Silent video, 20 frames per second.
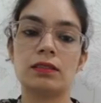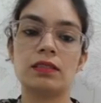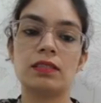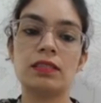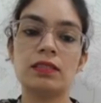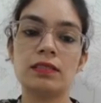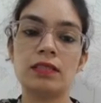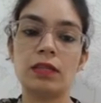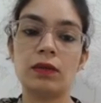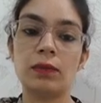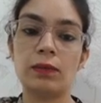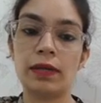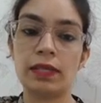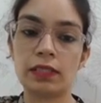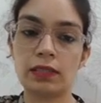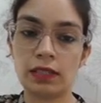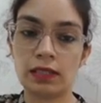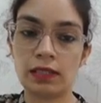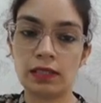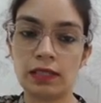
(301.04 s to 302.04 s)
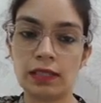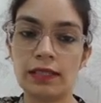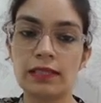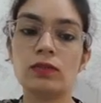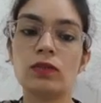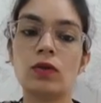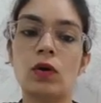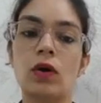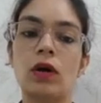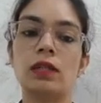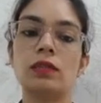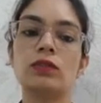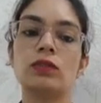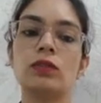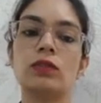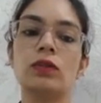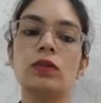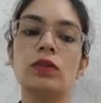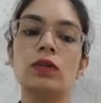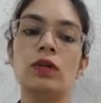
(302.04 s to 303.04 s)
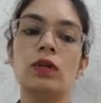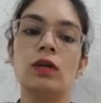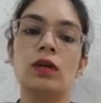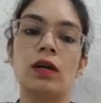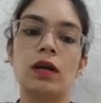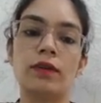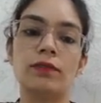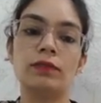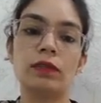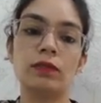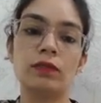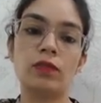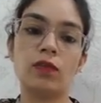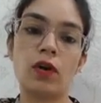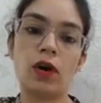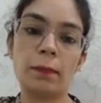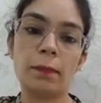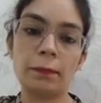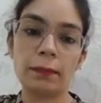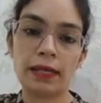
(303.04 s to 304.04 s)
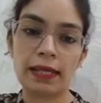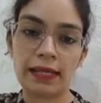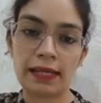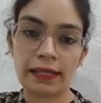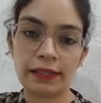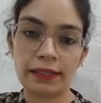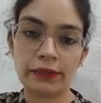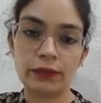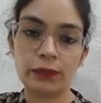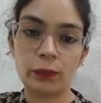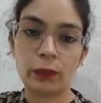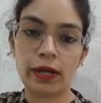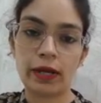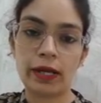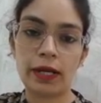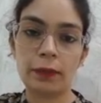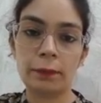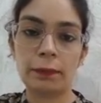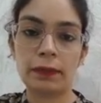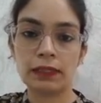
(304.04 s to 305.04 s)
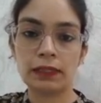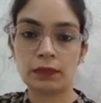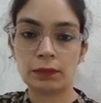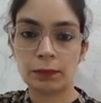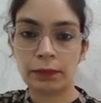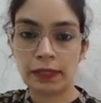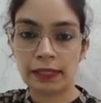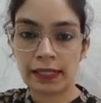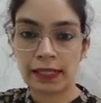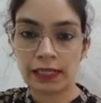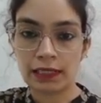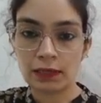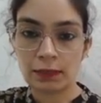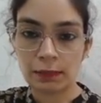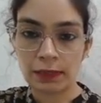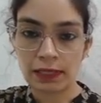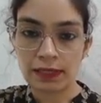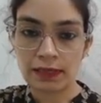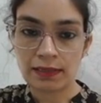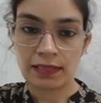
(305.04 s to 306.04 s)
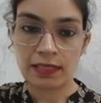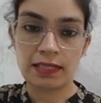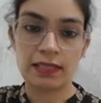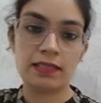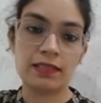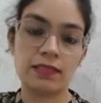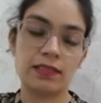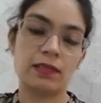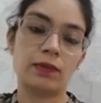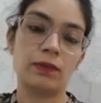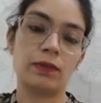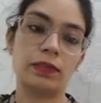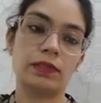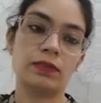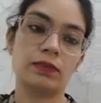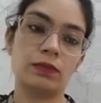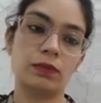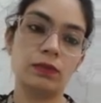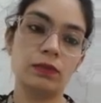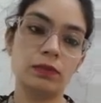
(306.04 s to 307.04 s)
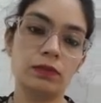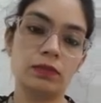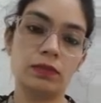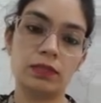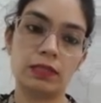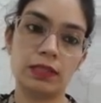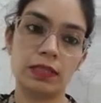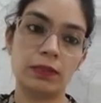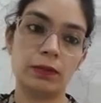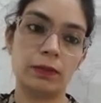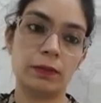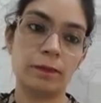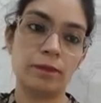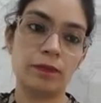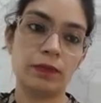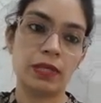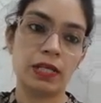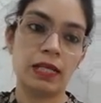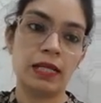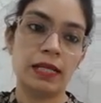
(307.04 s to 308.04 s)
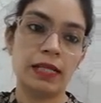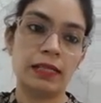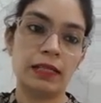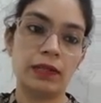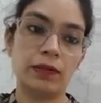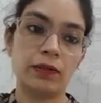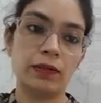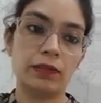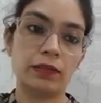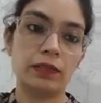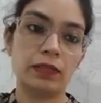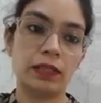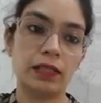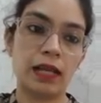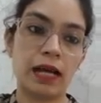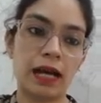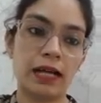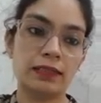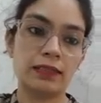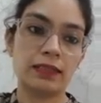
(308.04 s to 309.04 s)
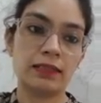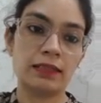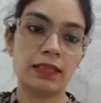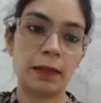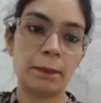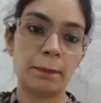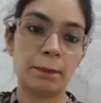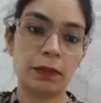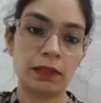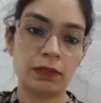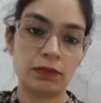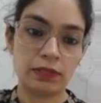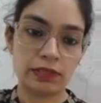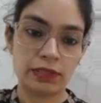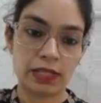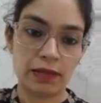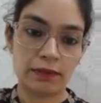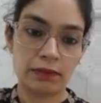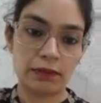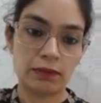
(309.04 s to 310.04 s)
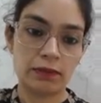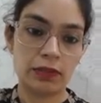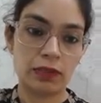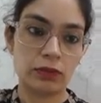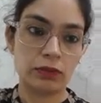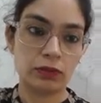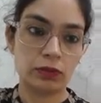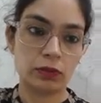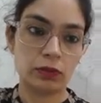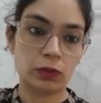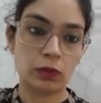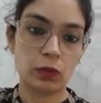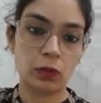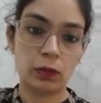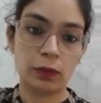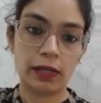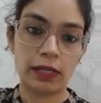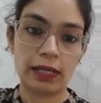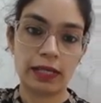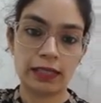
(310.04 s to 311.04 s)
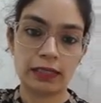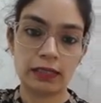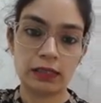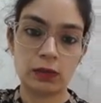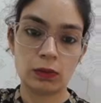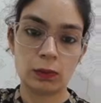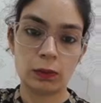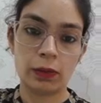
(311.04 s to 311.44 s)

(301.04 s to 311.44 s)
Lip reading: this equation is also of the form ax square plus bx plus c is equals to 0. Now the last example which I have given you, so 2x